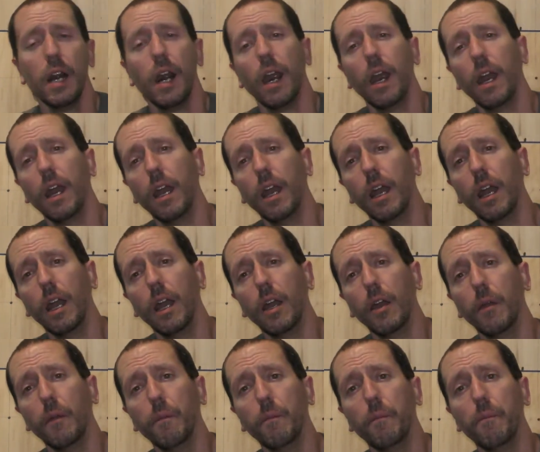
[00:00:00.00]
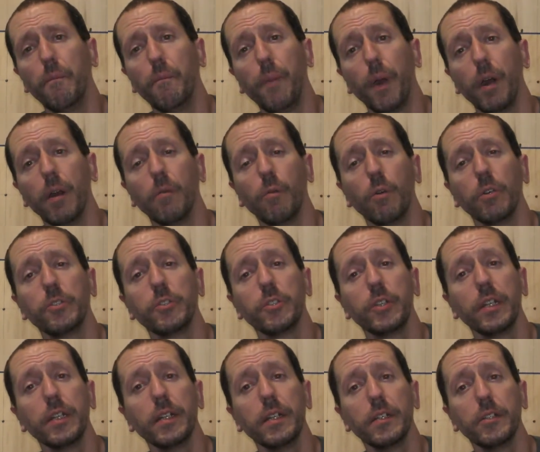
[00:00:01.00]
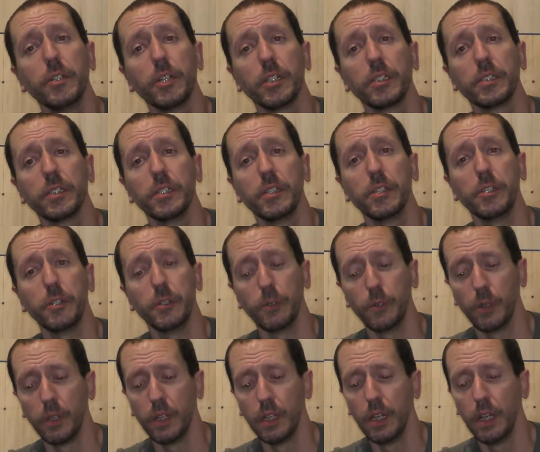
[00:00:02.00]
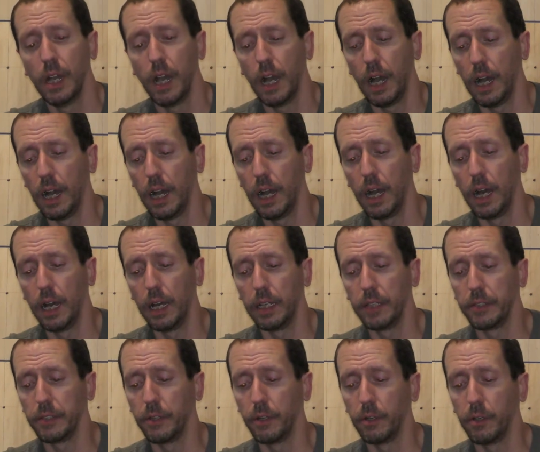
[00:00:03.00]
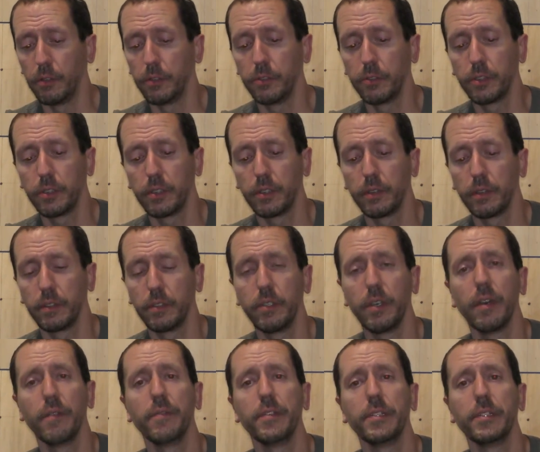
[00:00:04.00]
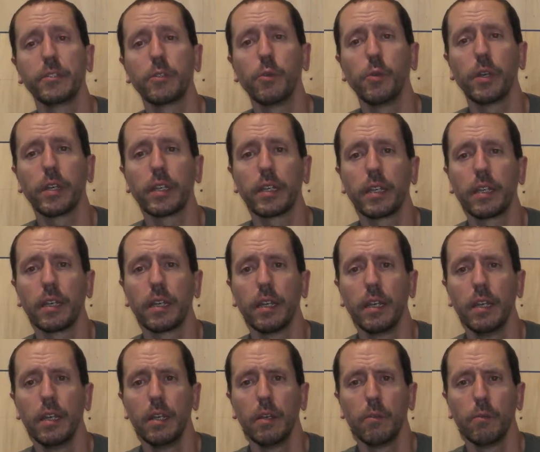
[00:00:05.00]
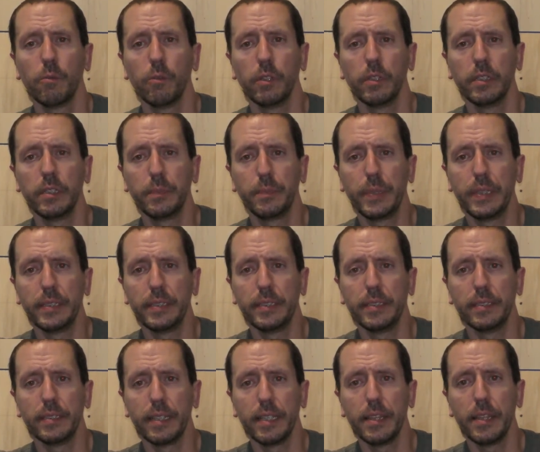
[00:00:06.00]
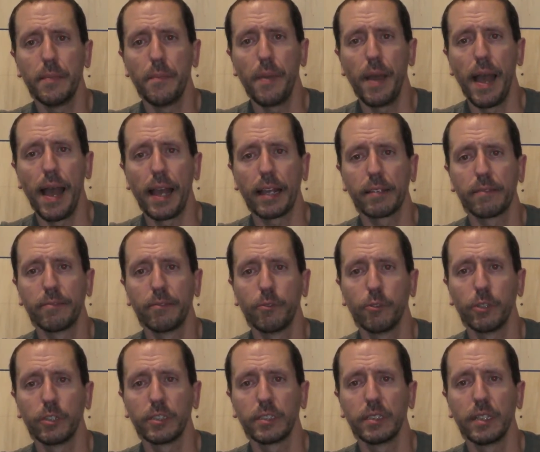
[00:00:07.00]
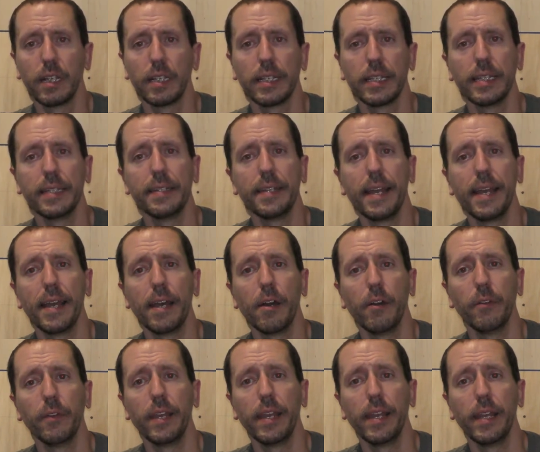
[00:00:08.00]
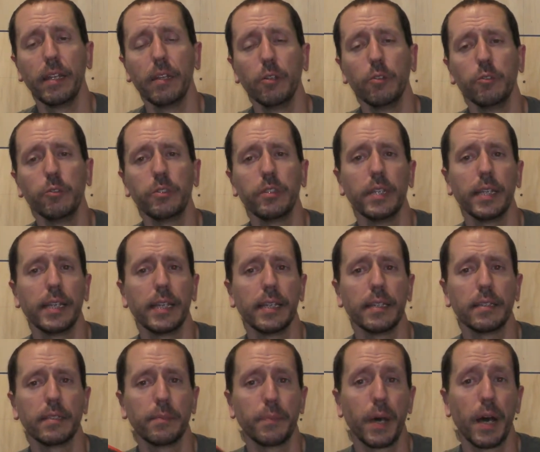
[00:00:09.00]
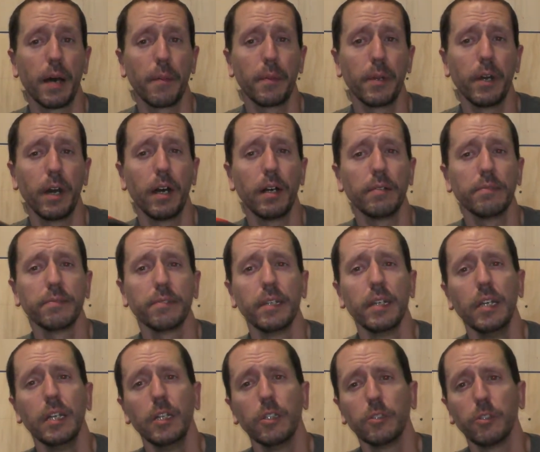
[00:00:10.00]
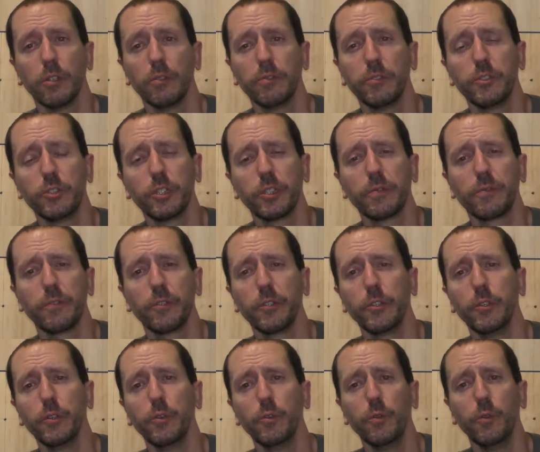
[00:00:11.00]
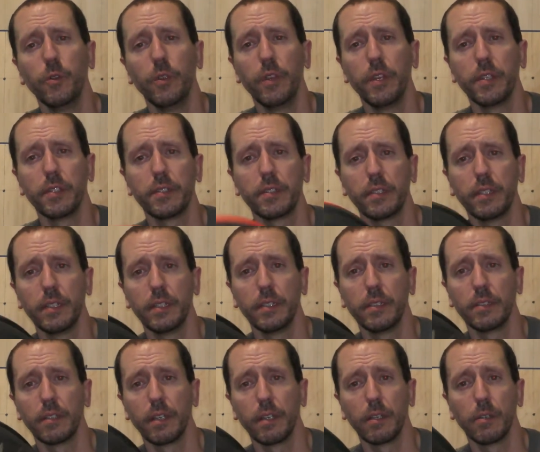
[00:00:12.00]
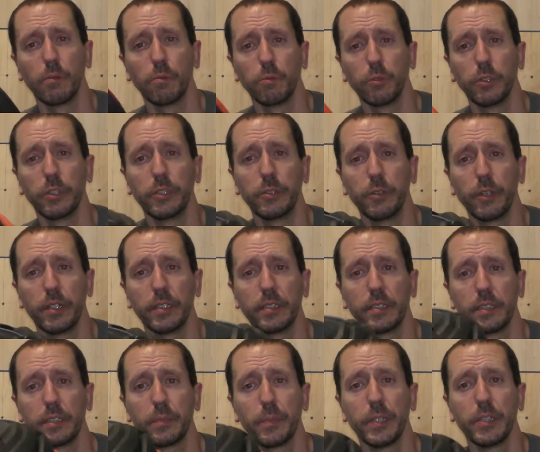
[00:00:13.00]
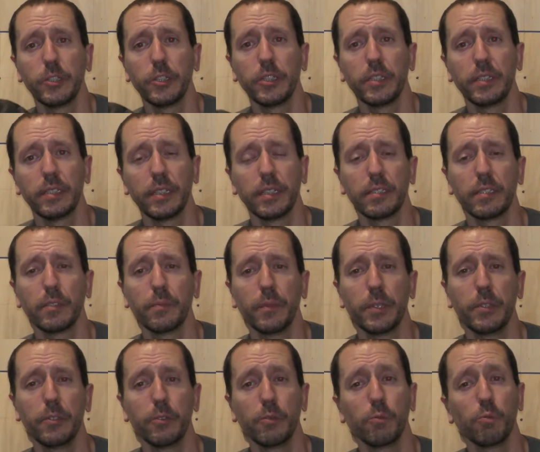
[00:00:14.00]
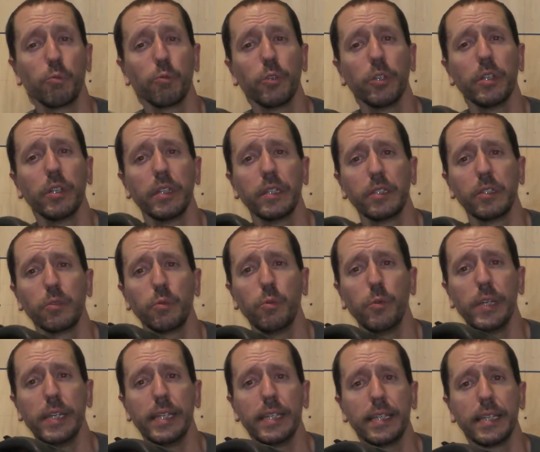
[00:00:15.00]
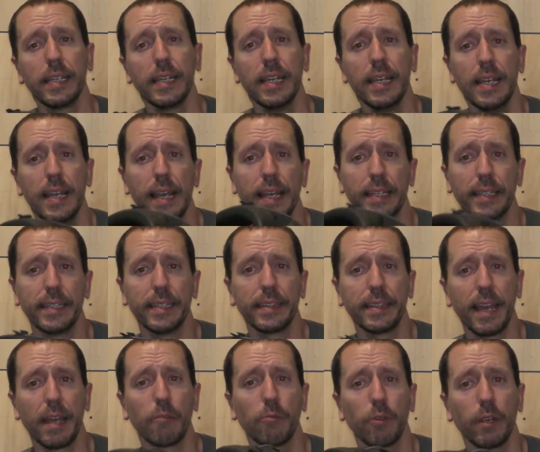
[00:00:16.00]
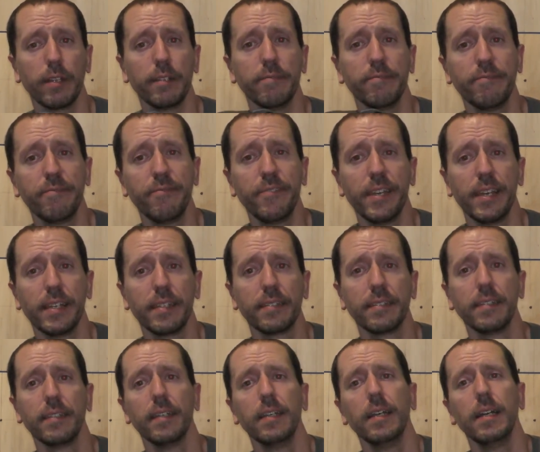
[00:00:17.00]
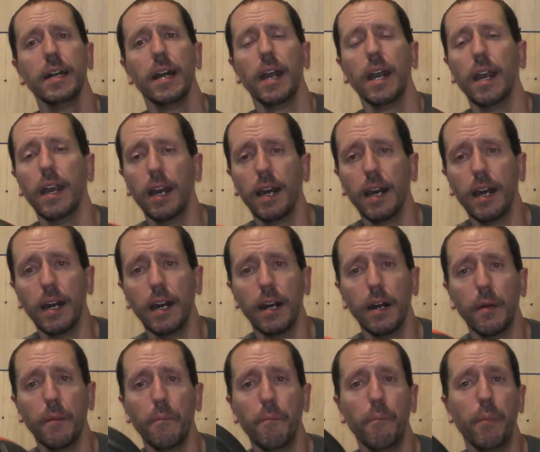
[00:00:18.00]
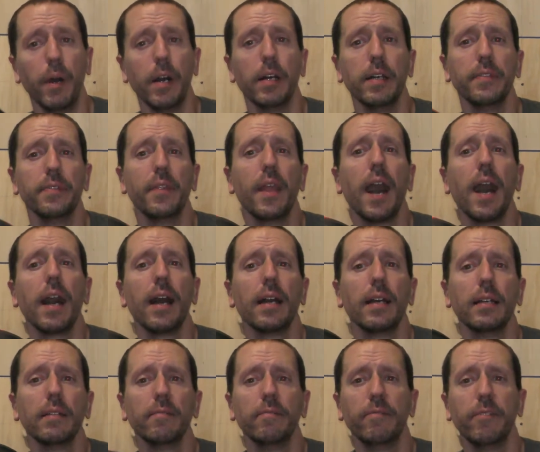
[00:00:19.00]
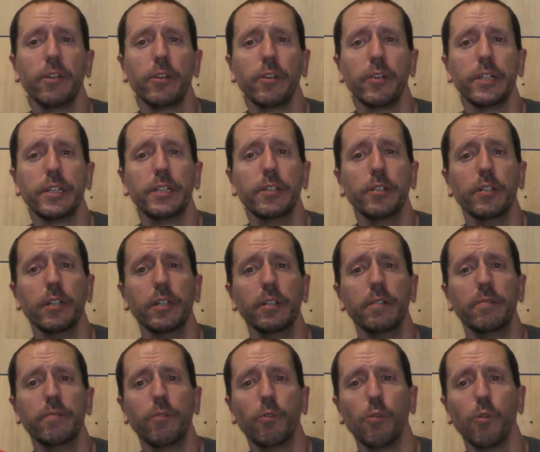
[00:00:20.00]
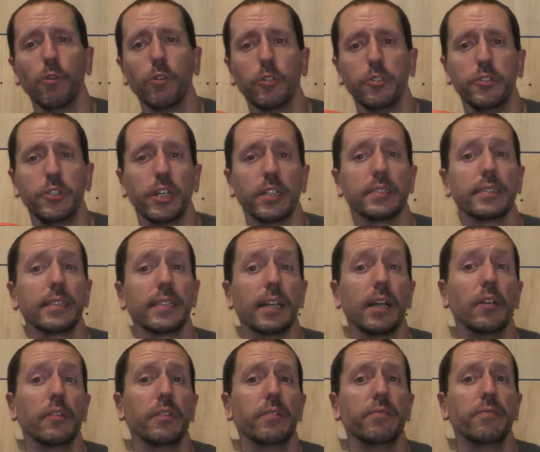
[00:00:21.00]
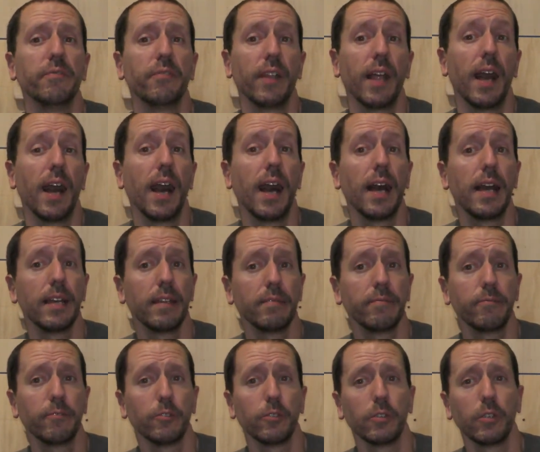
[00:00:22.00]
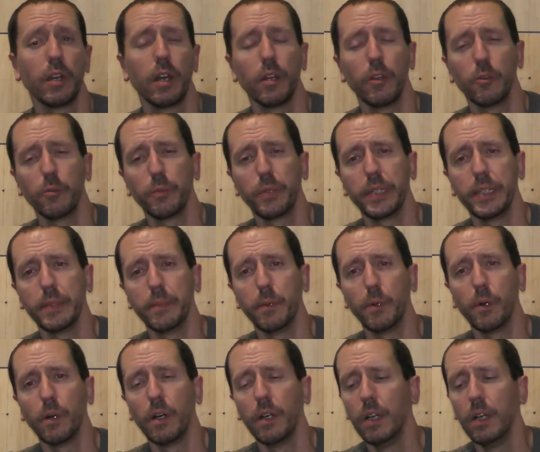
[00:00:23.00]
But once you get it adjusted to you, you have these quick release pieces in the back for snugging it down and loosening it to pop it off. So if it's just for you, this is a really great suspension system that you can really tweak and get that right fit, but not very good for adjusting on the fly for other people.